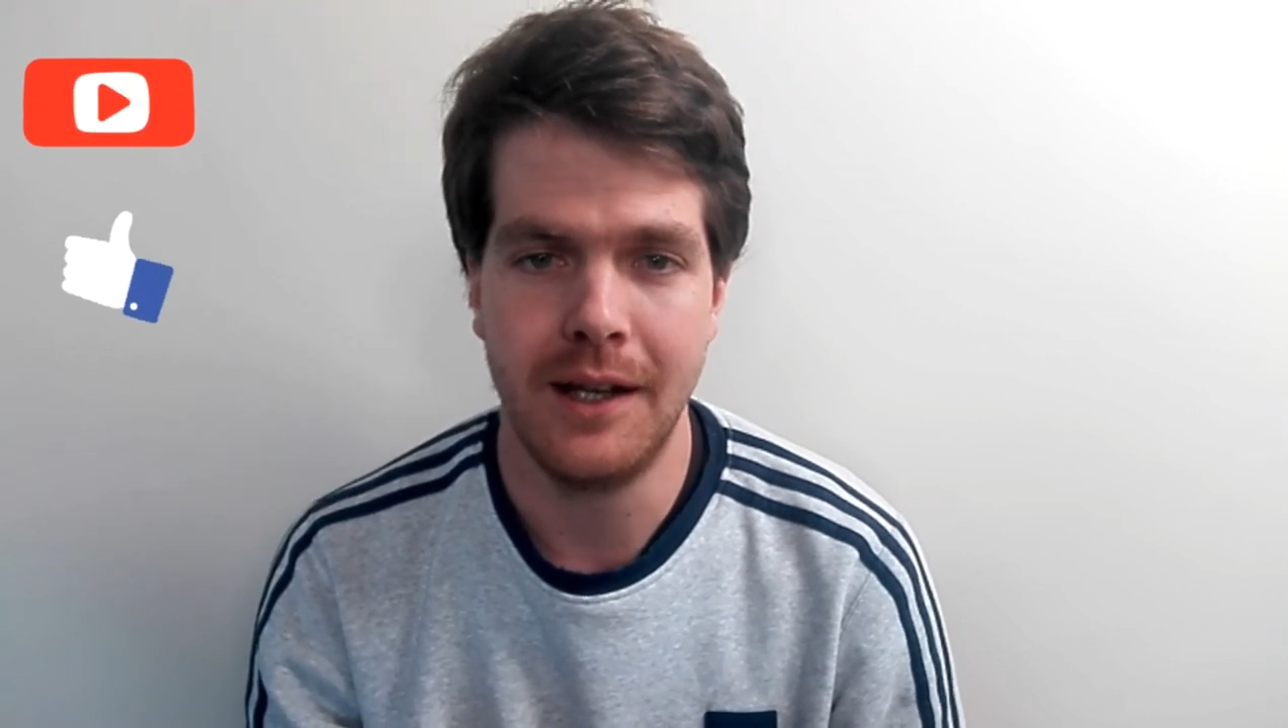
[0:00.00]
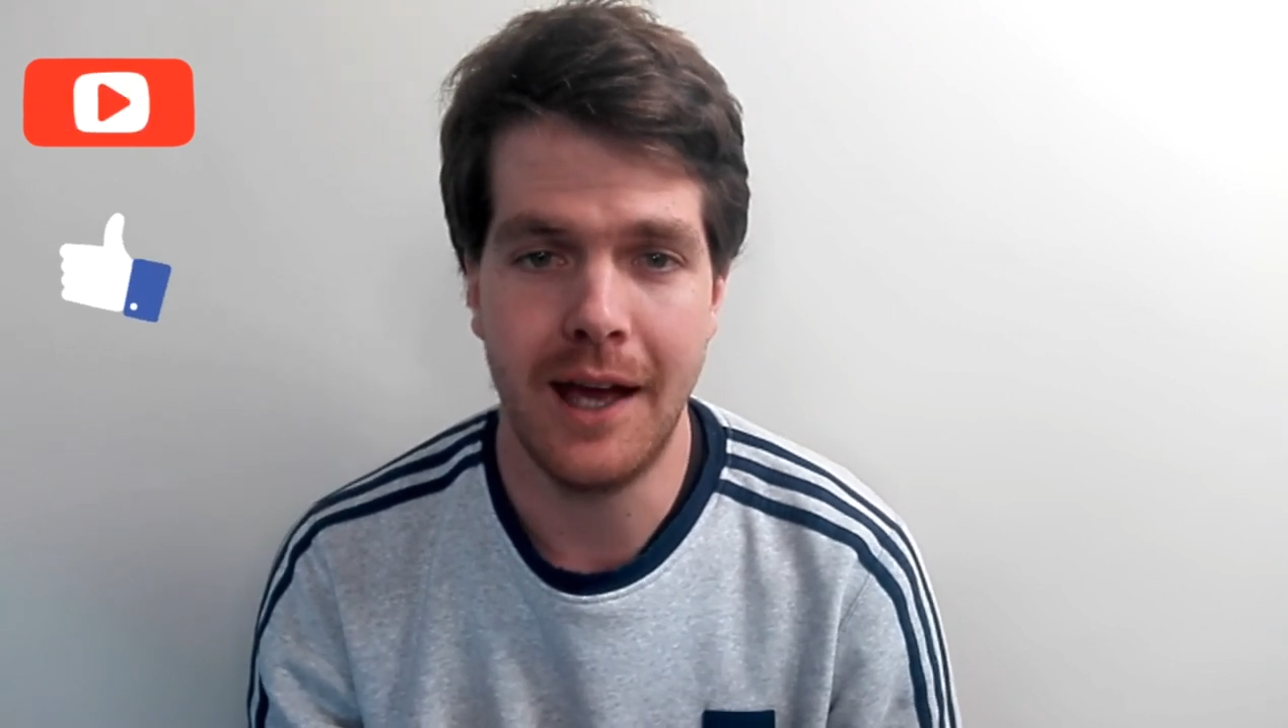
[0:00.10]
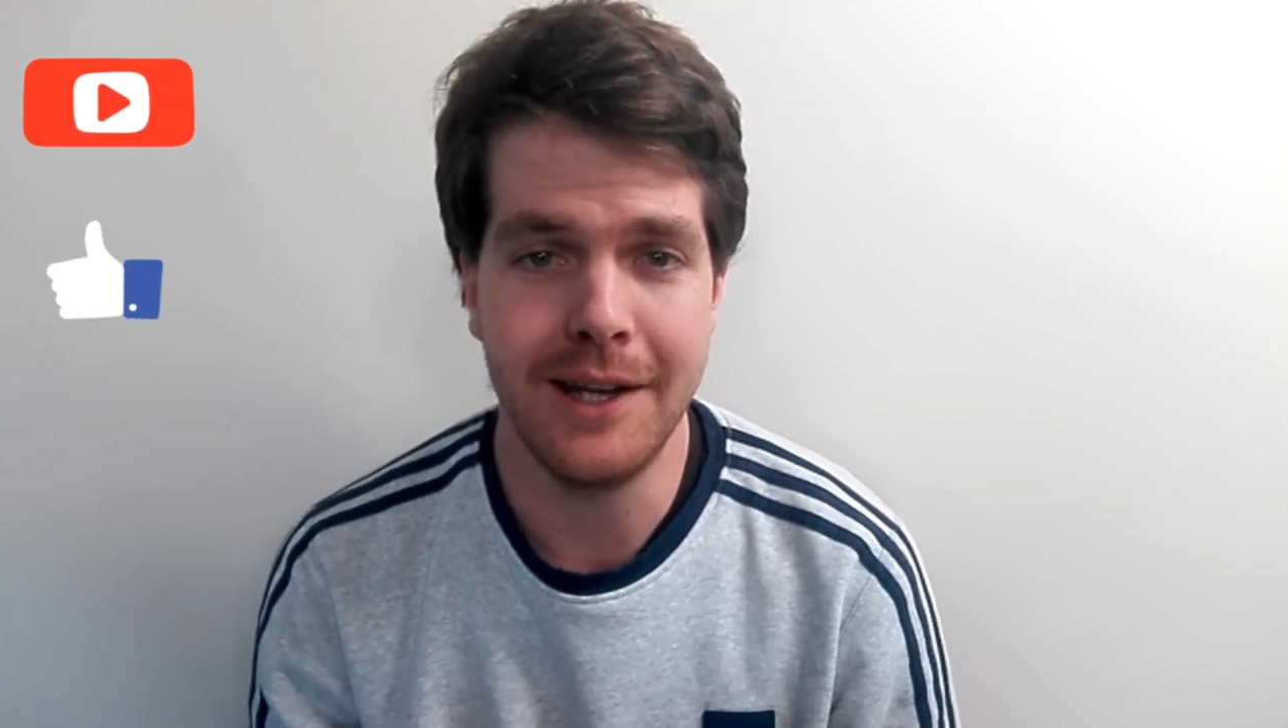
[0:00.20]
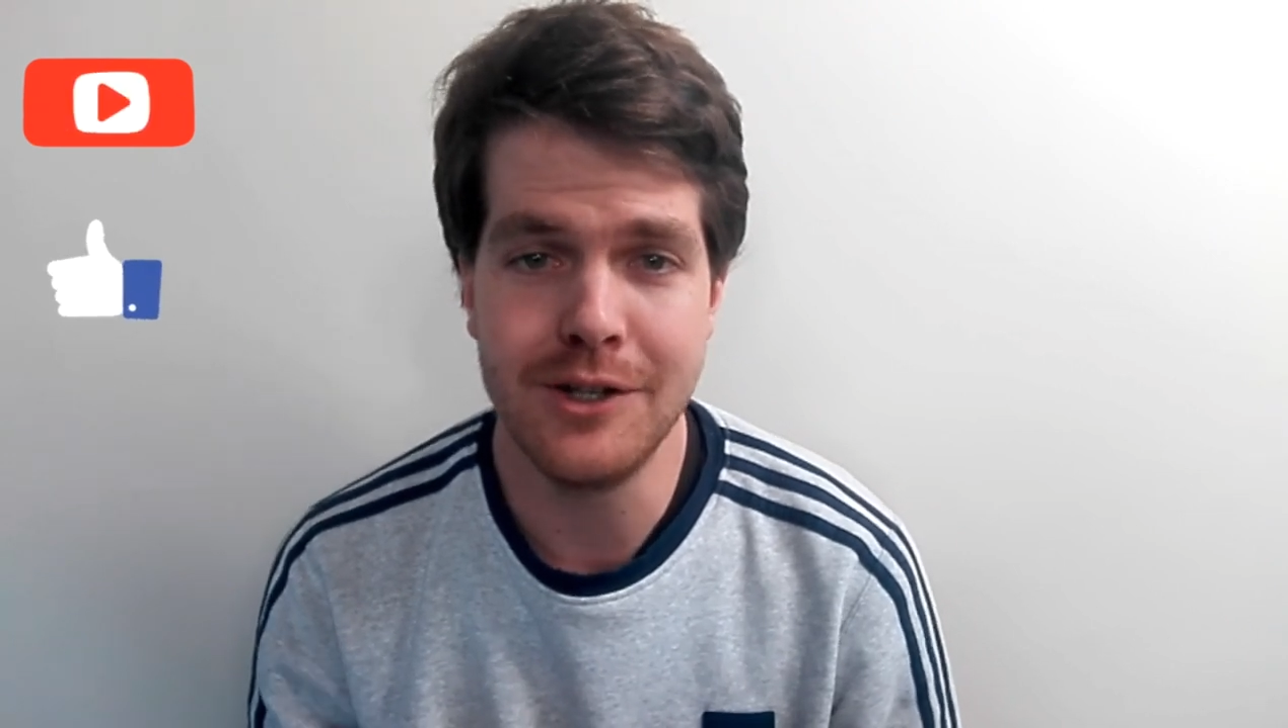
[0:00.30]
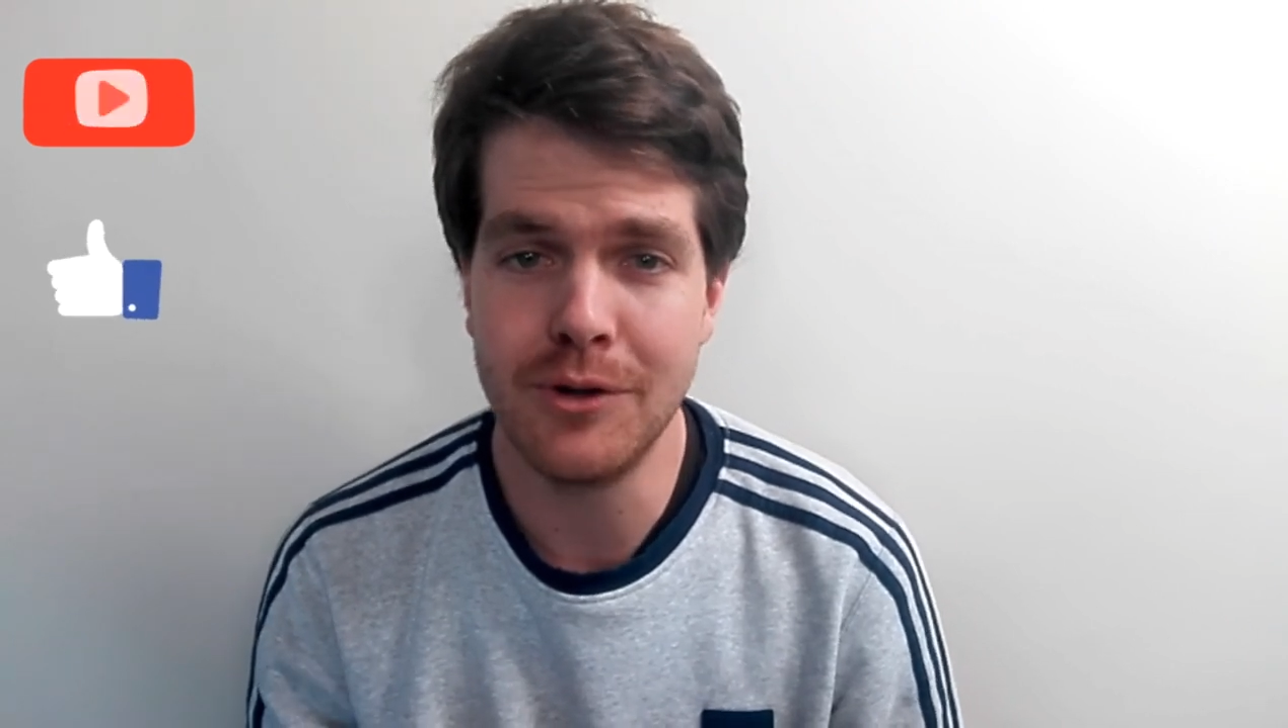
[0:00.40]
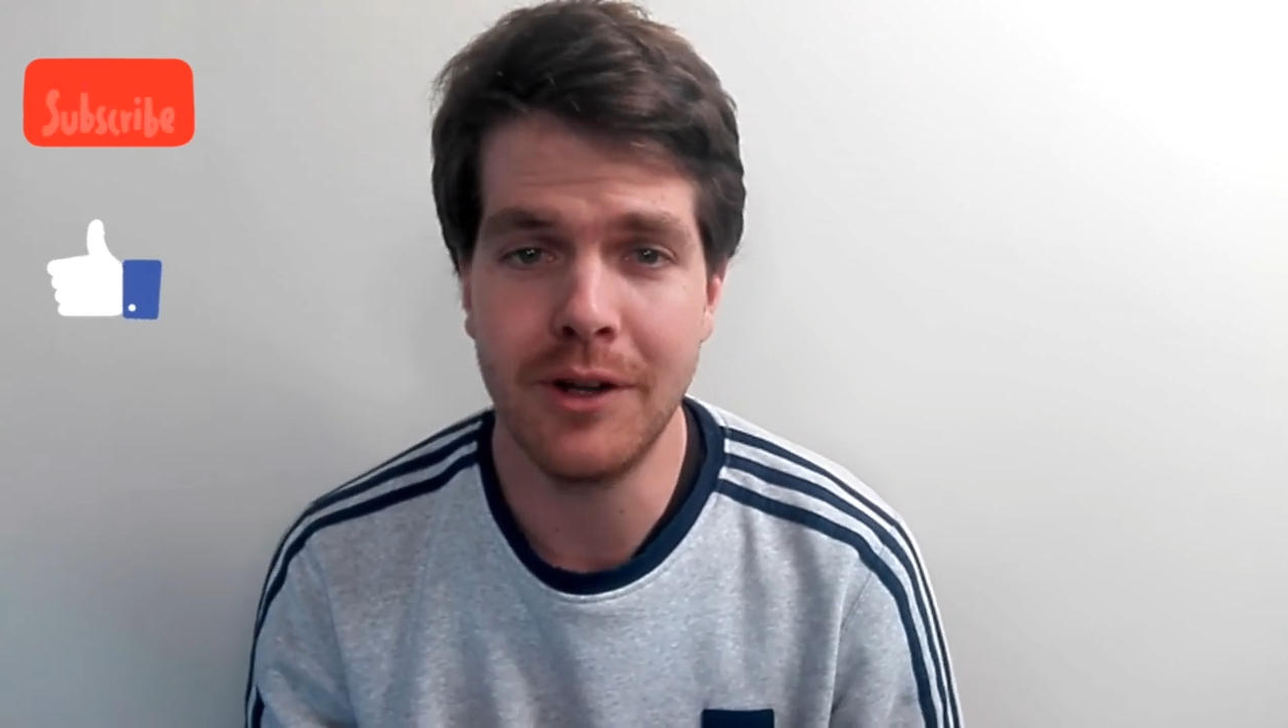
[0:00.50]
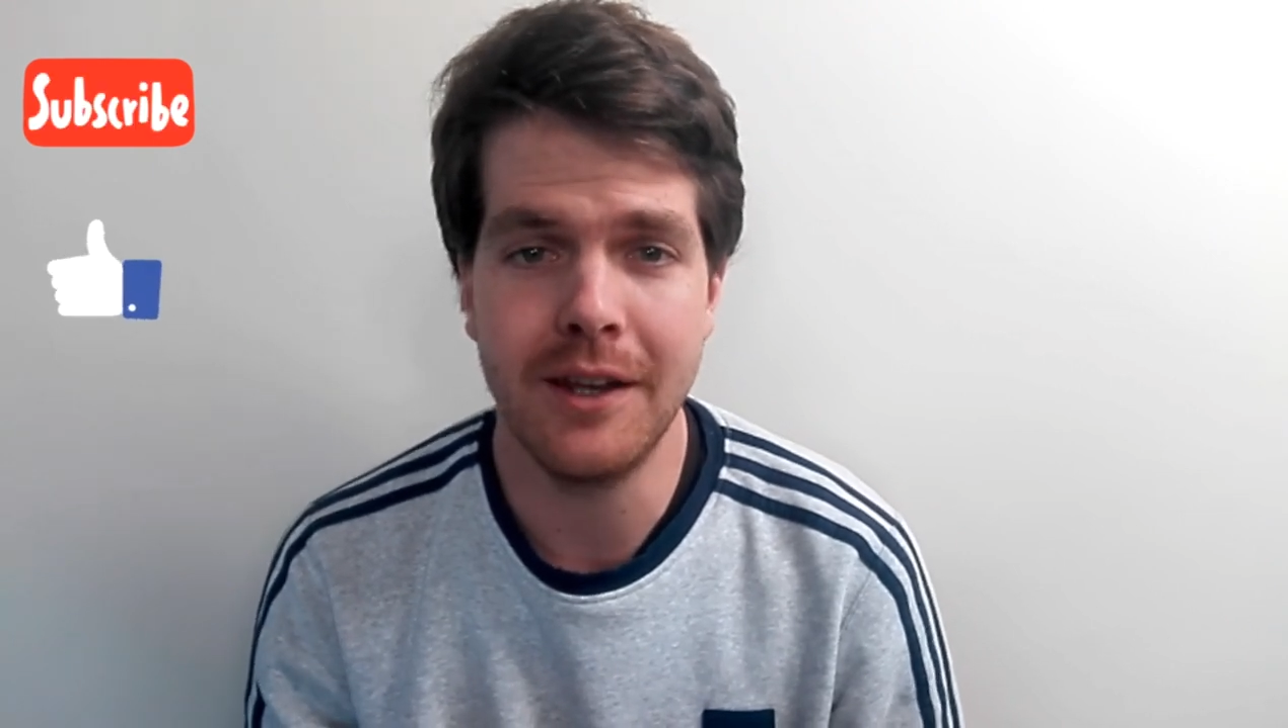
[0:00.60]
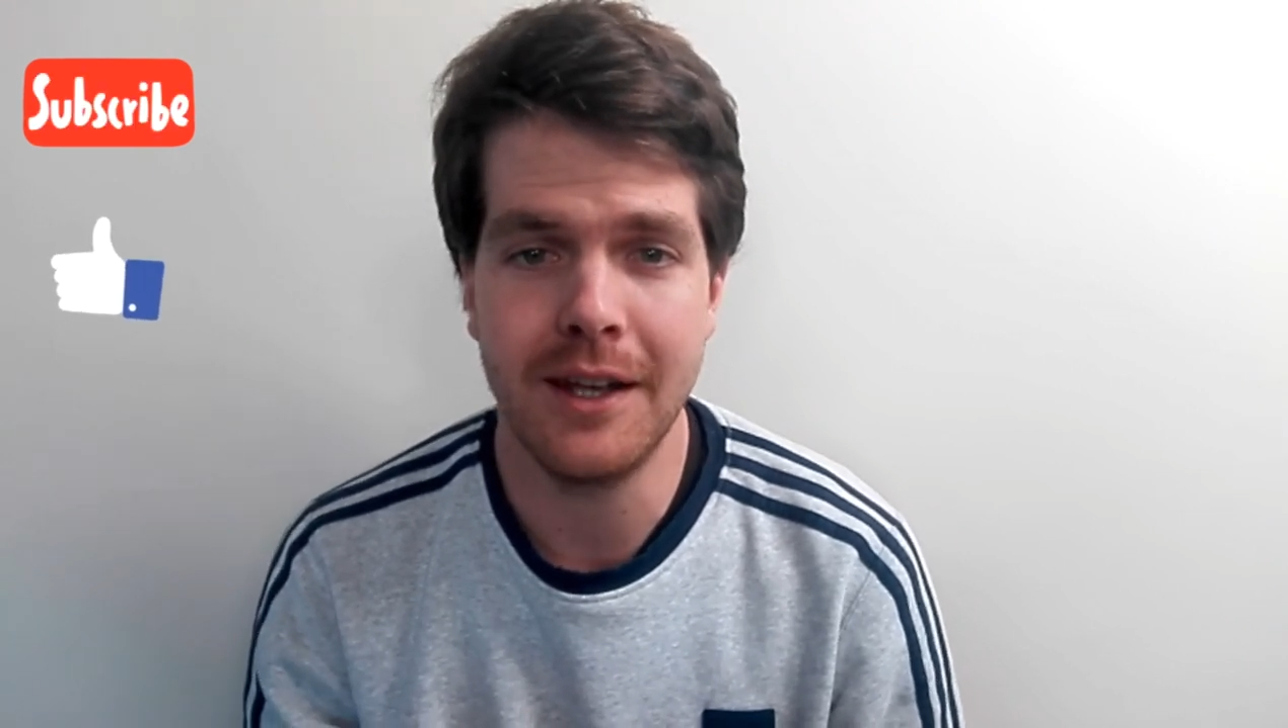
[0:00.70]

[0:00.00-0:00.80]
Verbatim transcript: And enjoy the